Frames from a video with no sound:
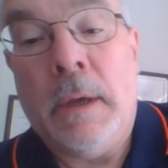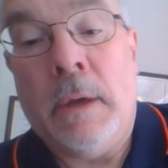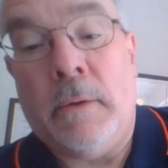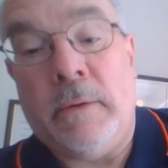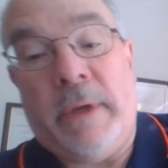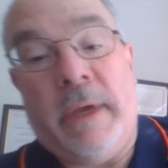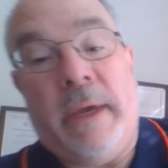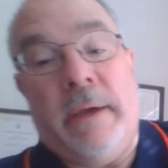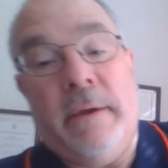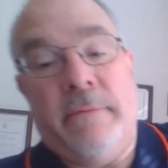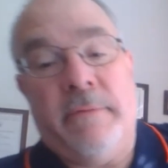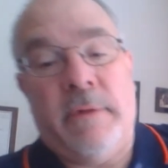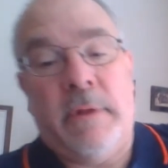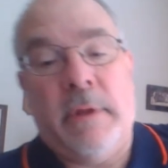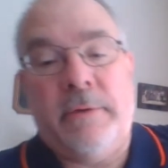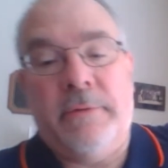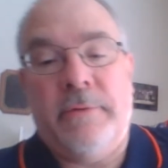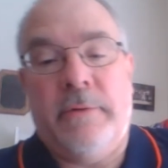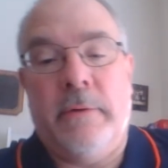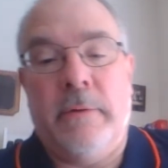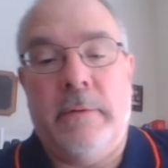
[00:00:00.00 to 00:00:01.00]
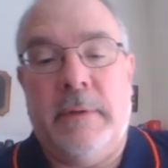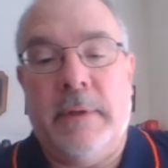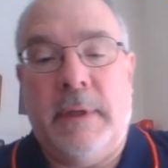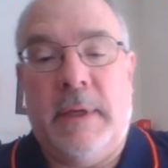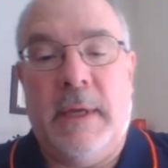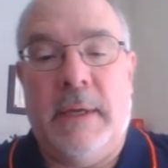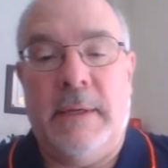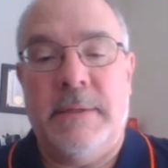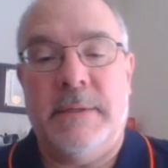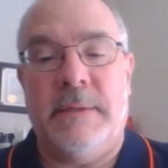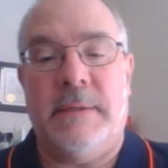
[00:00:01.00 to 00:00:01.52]
Okay, I've clustered the
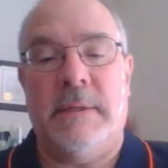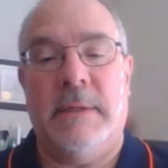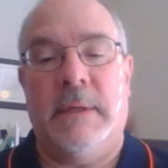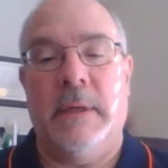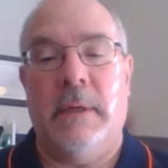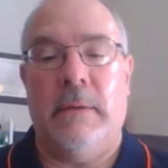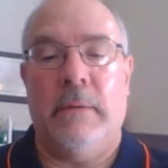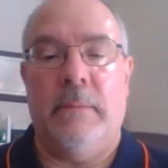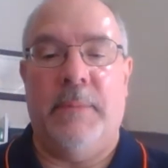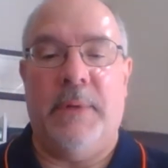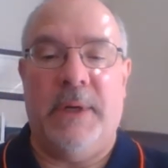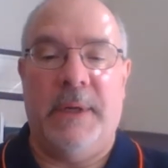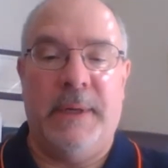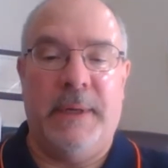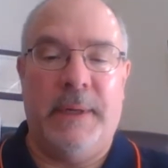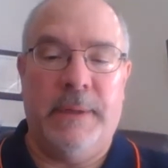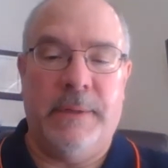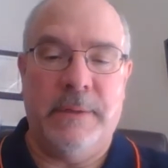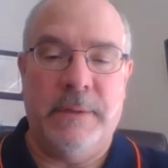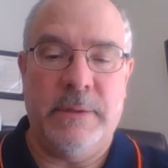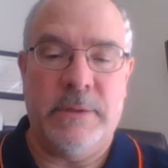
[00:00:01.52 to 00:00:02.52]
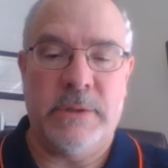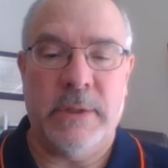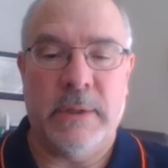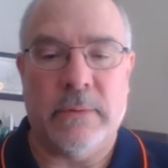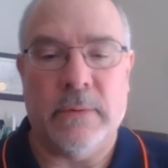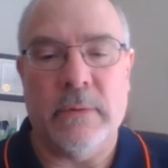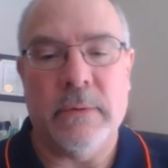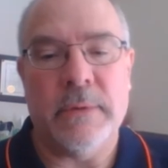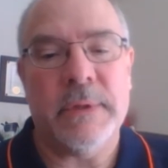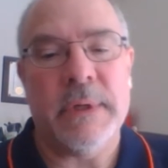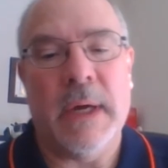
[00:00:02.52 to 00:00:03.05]
cases together by the
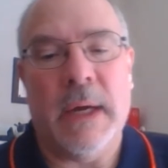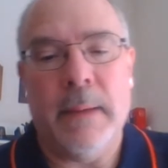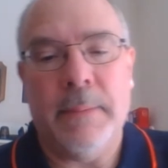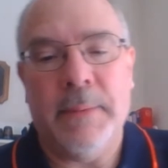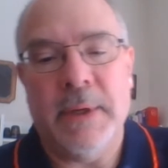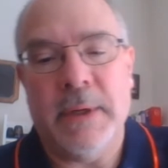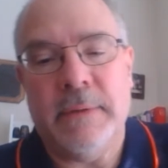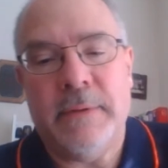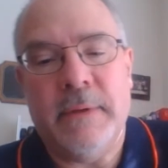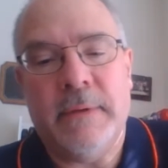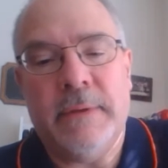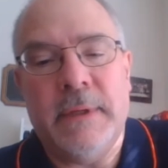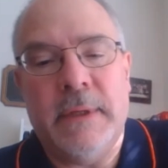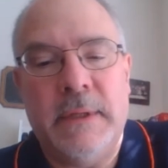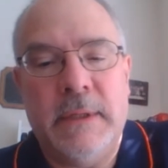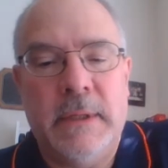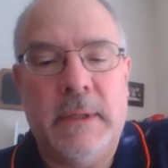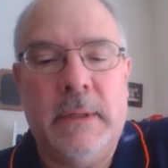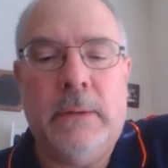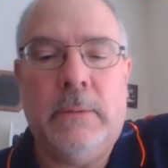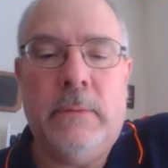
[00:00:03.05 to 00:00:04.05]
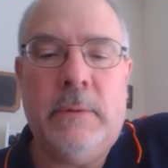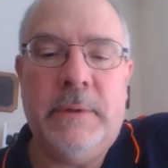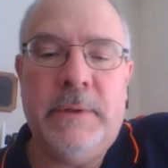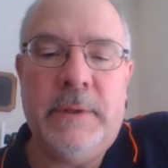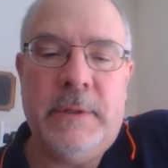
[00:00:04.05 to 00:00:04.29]
general topic that they deal with,